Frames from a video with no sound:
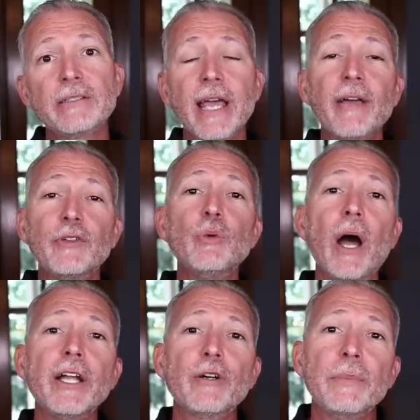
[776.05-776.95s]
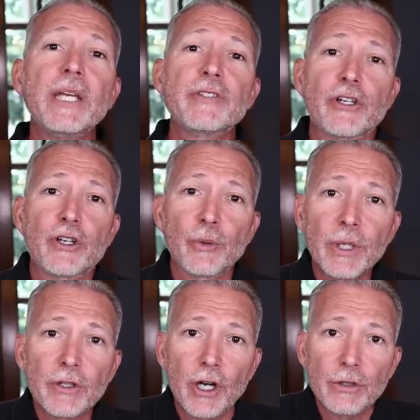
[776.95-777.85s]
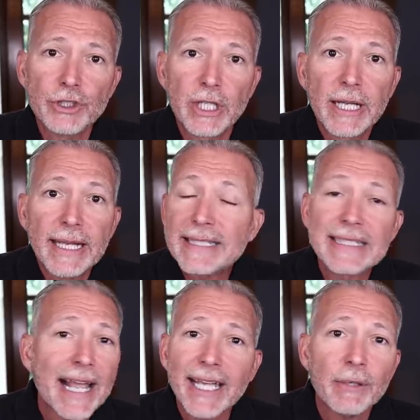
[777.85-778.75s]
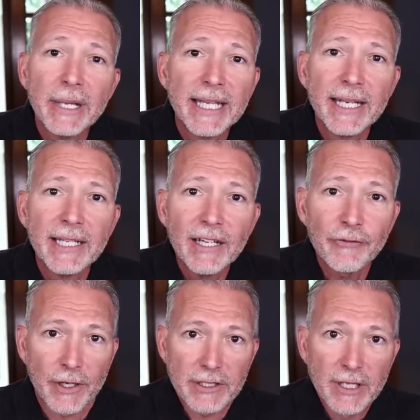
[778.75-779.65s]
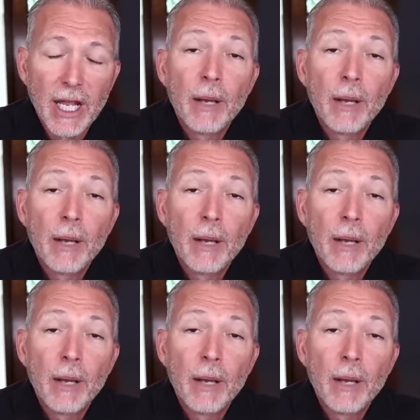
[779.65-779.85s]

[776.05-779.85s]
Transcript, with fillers: to have you hire me as a career coach, it's not going to make any difference.